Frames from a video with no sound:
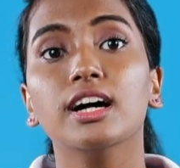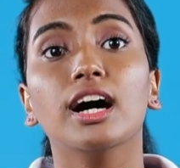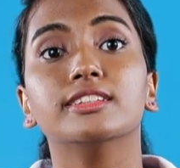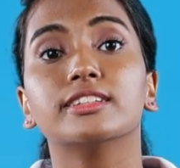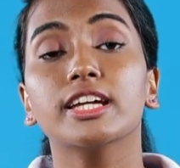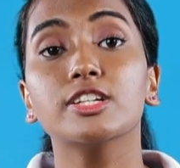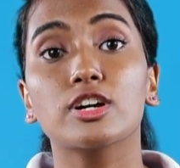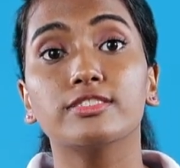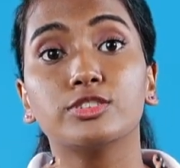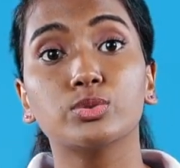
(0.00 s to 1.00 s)
at the rate
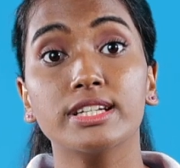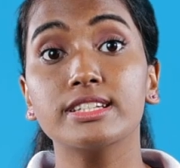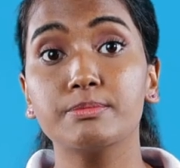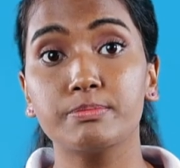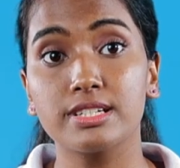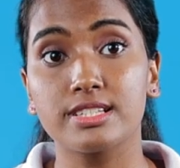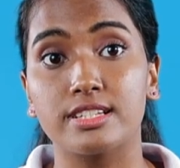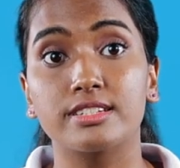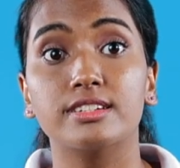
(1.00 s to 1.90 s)
of 20%